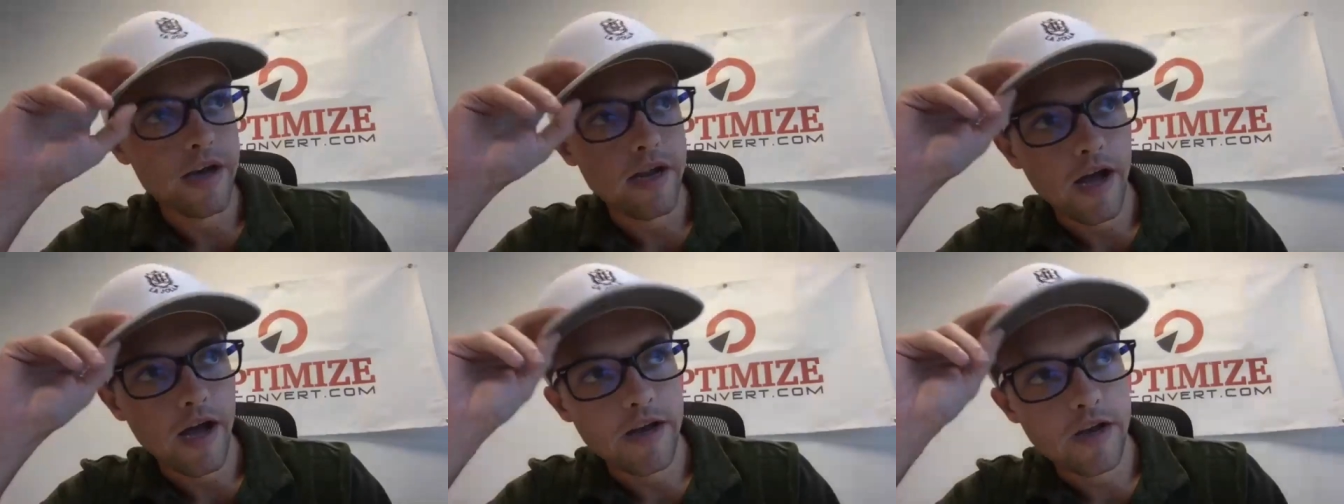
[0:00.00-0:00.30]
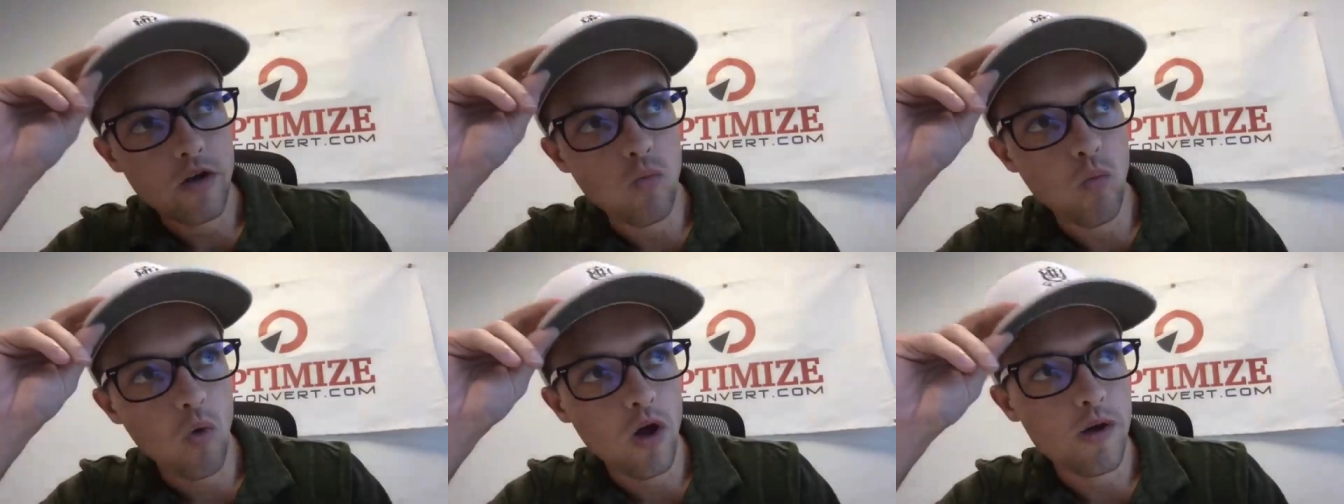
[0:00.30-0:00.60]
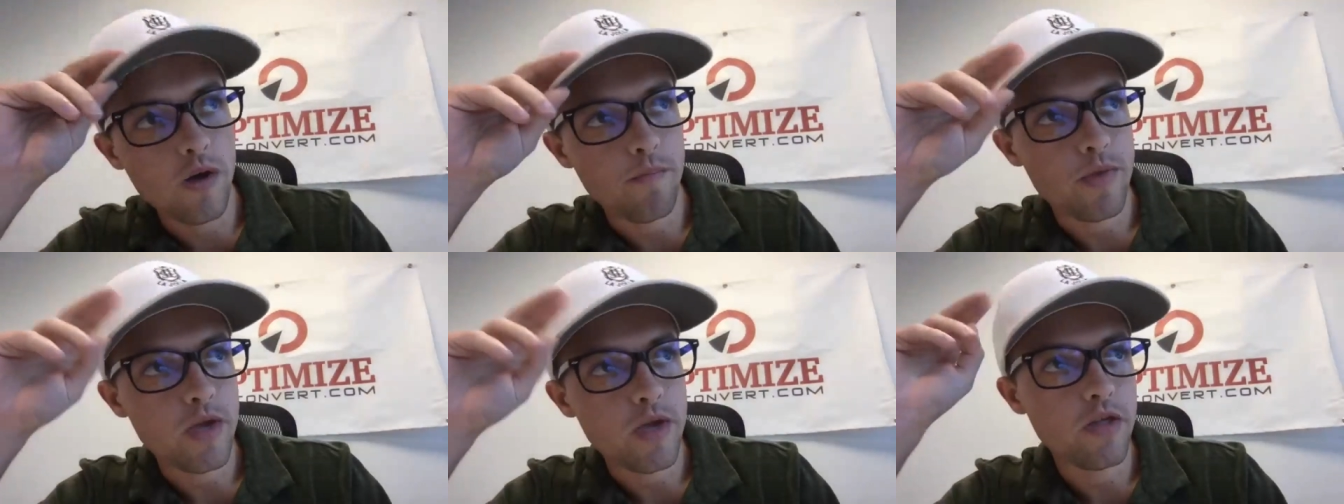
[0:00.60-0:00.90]
I didn't want
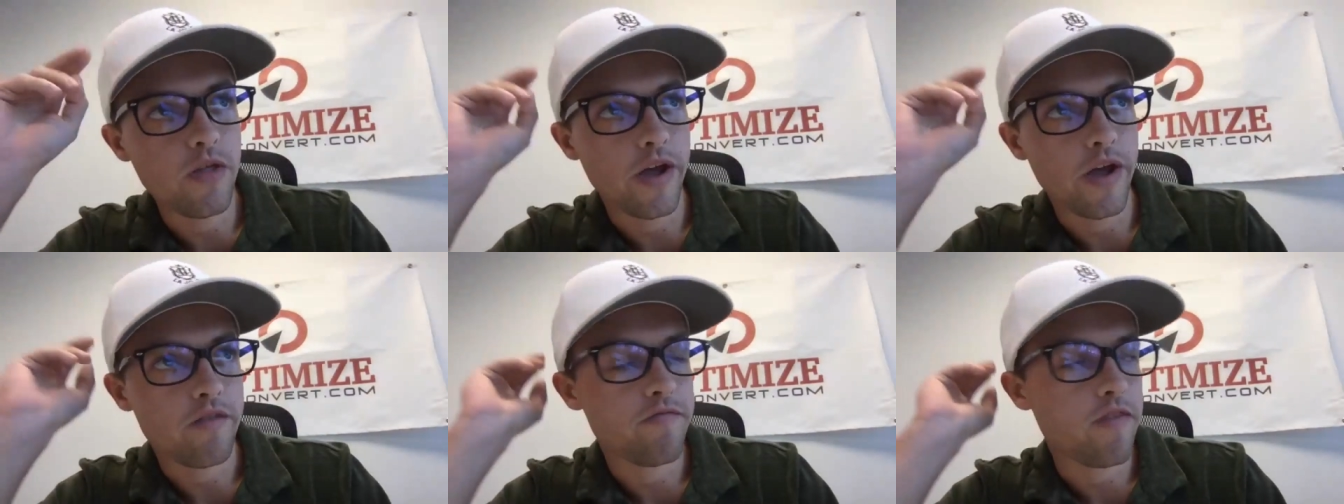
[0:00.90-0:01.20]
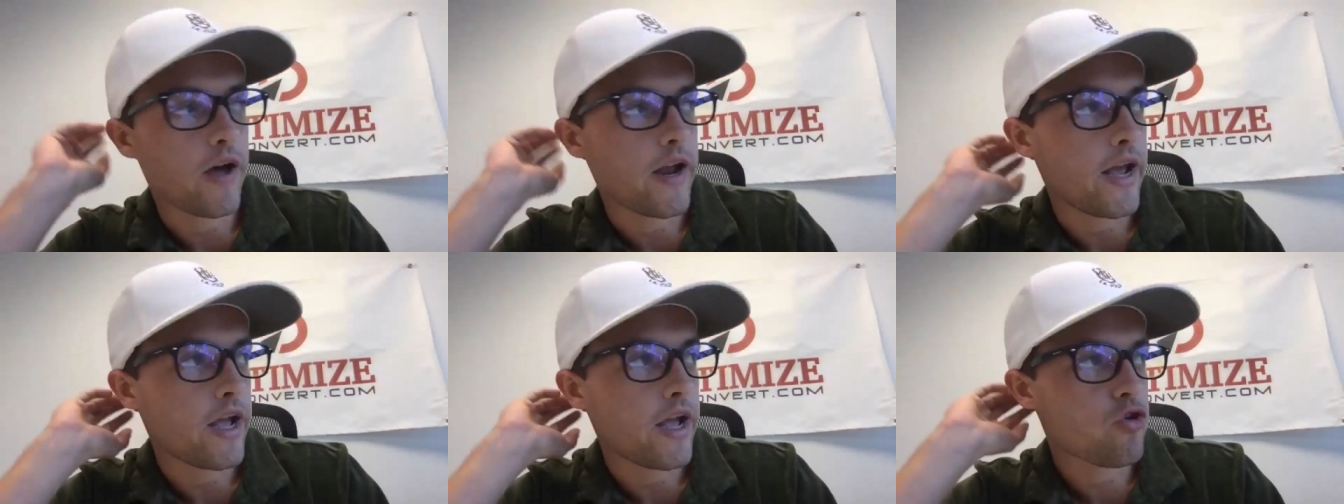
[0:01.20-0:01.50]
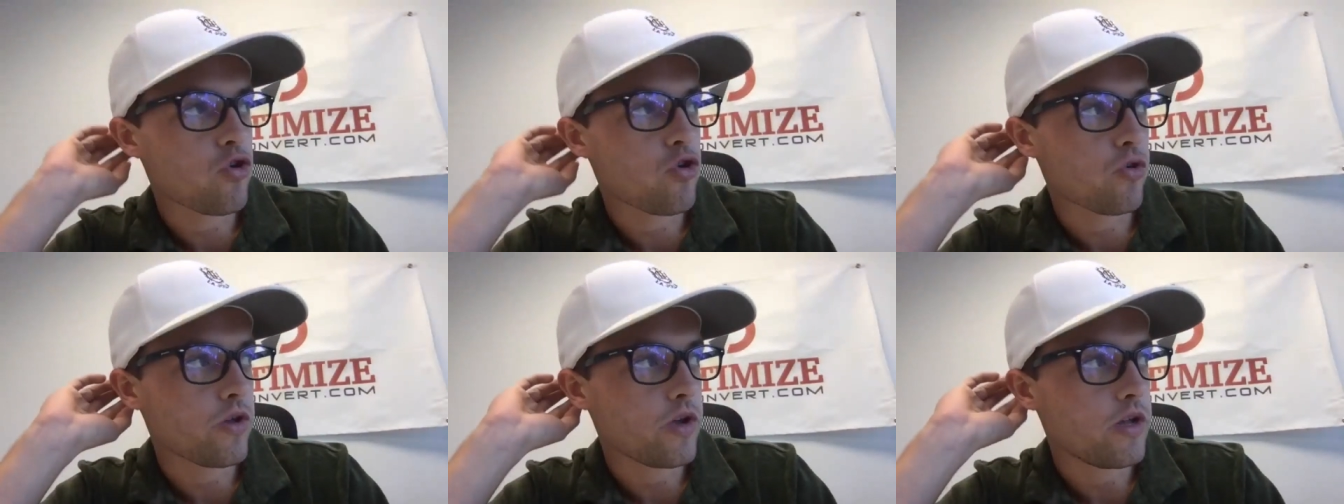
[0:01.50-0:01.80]
to be like
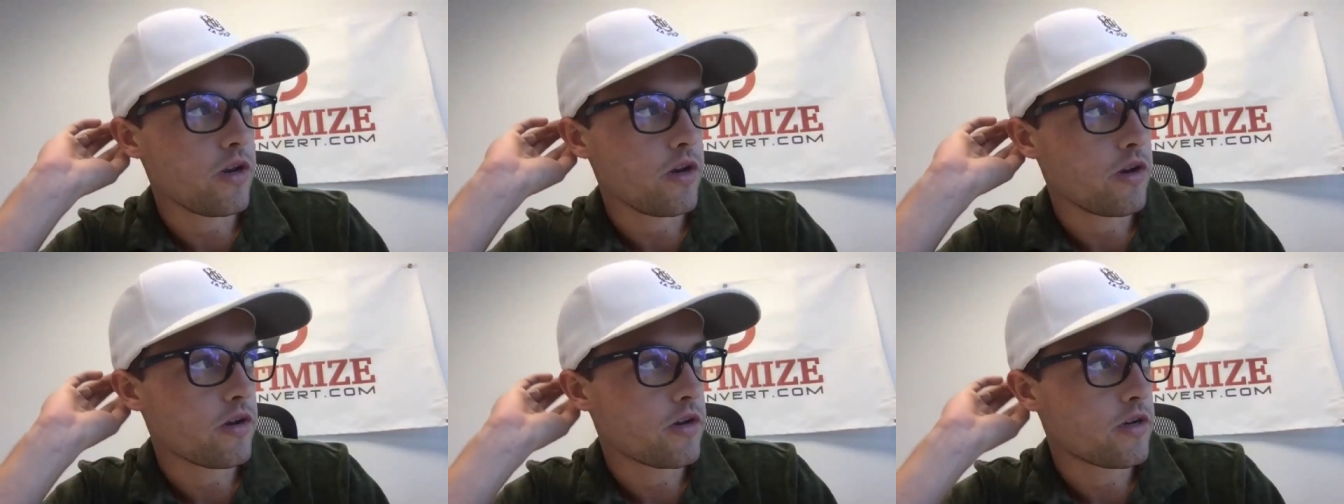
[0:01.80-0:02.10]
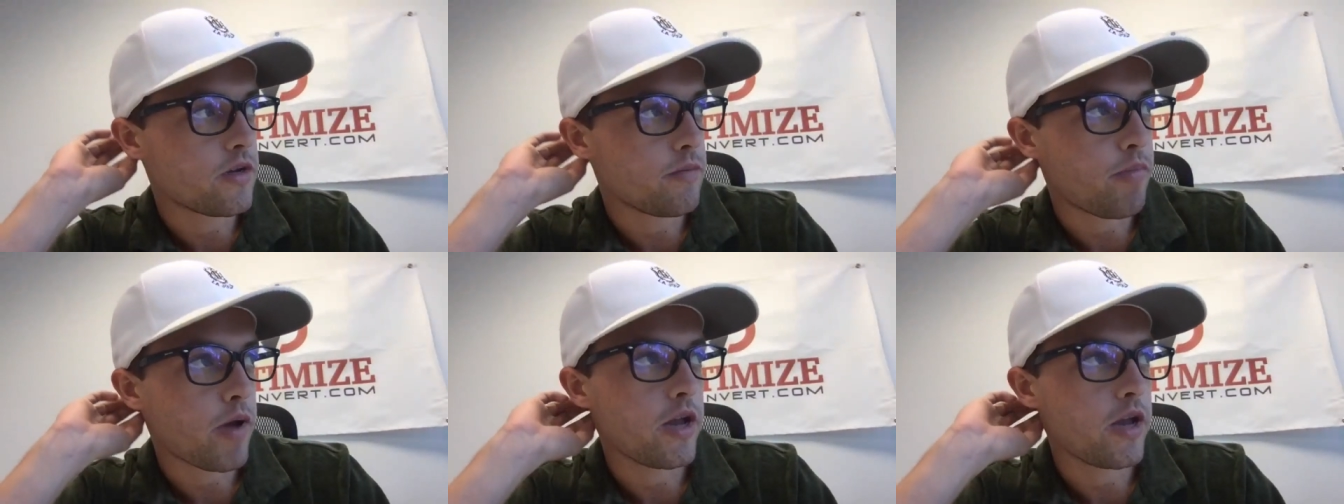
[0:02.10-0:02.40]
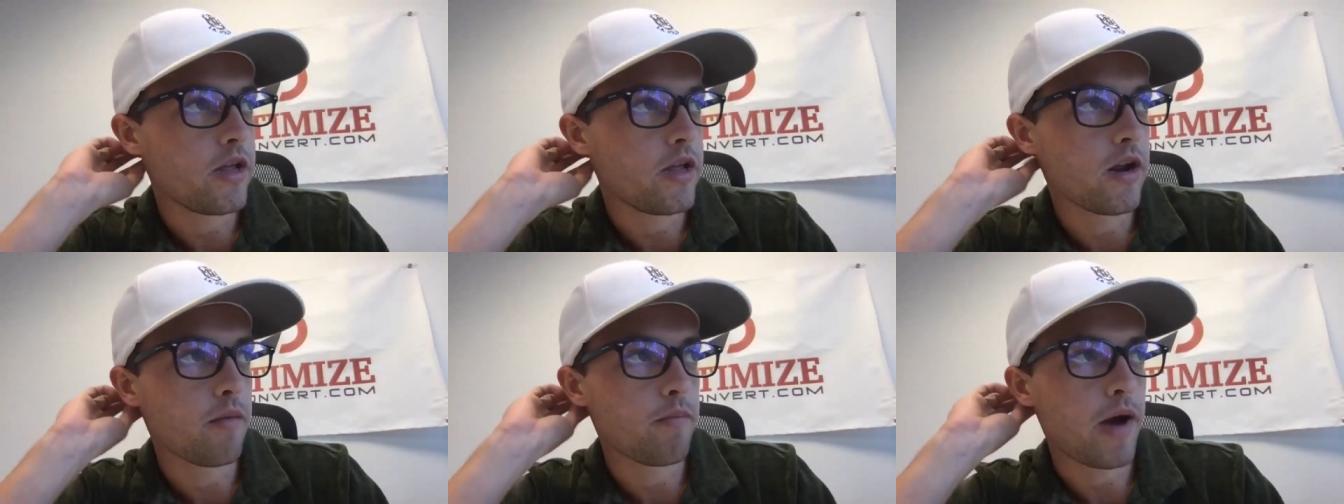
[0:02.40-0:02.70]
financially
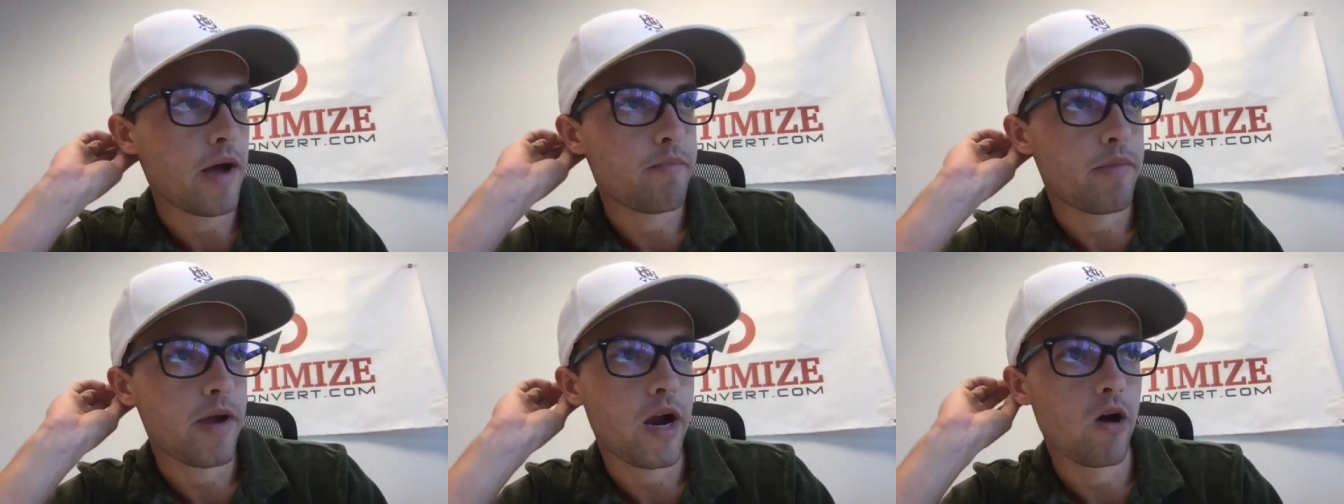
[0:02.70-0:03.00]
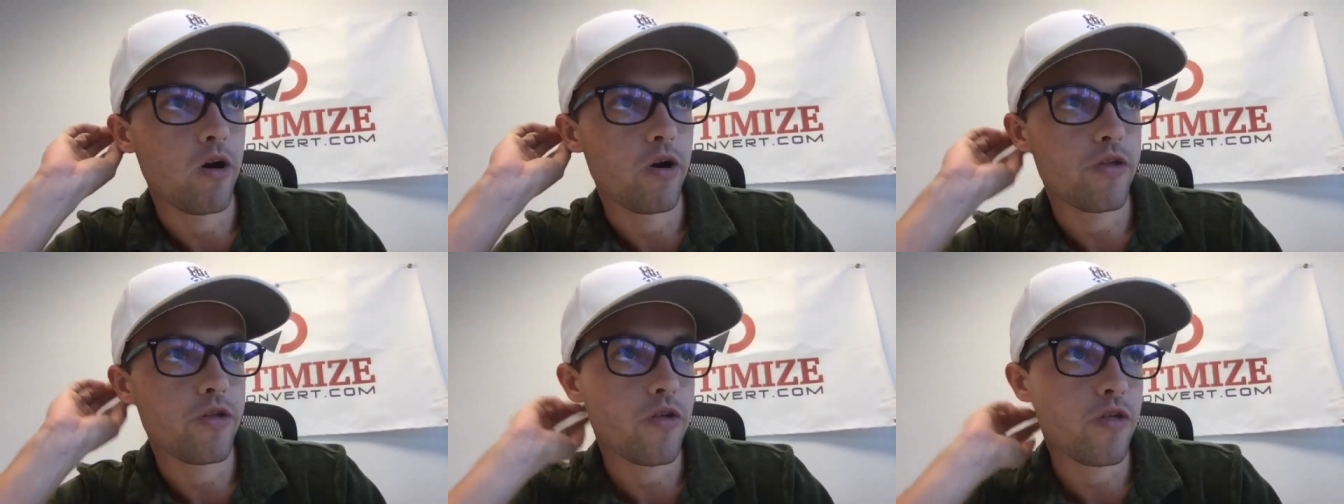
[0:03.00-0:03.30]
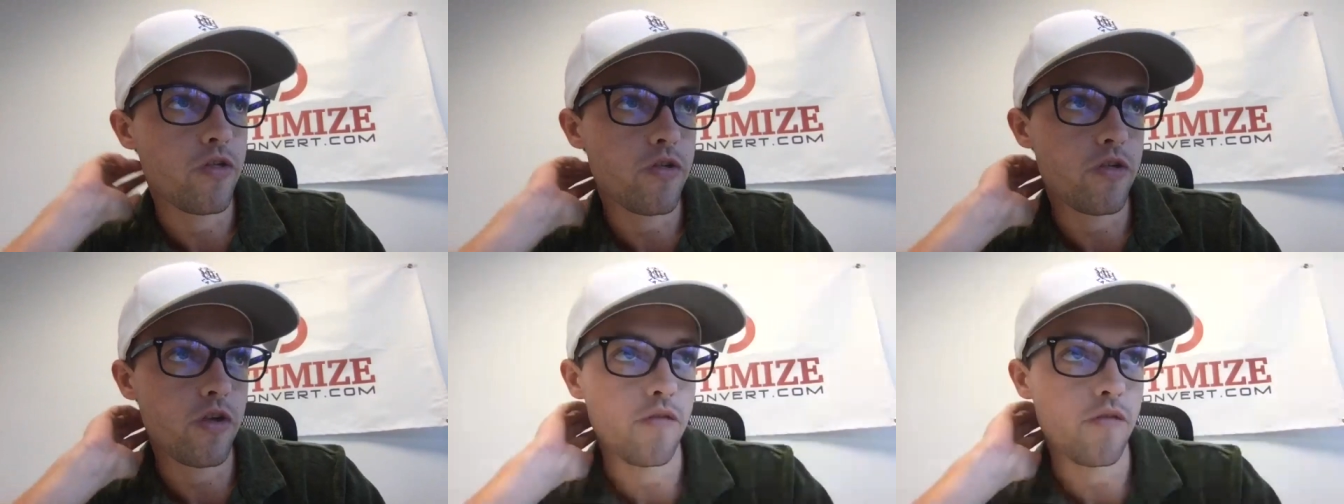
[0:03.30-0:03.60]
dependent on my parents
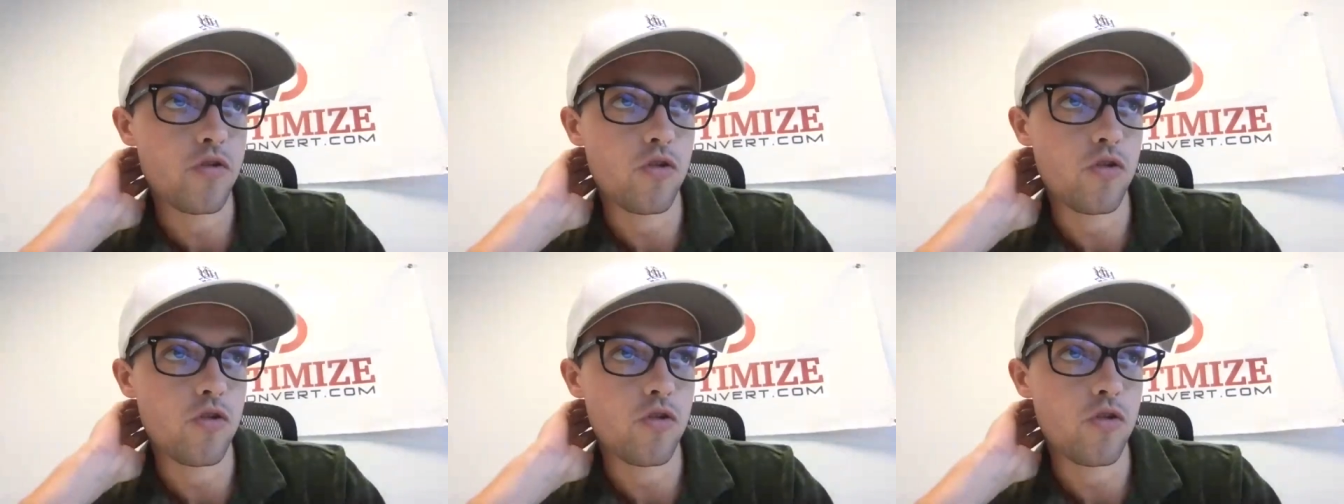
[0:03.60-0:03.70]
and stuff.